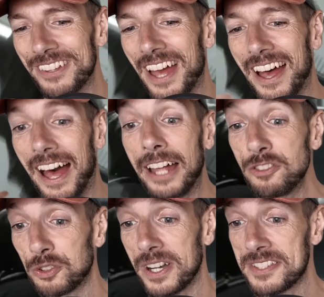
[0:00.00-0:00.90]
got
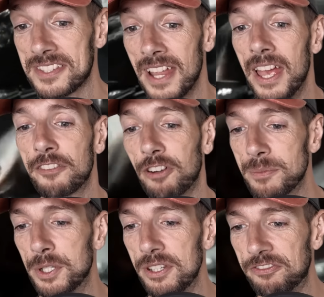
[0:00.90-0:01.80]
Huntress
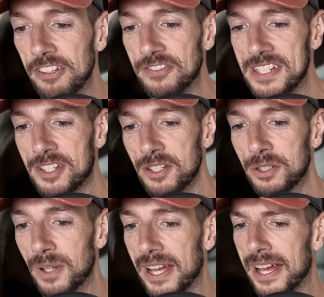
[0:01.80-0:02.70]
from New 52.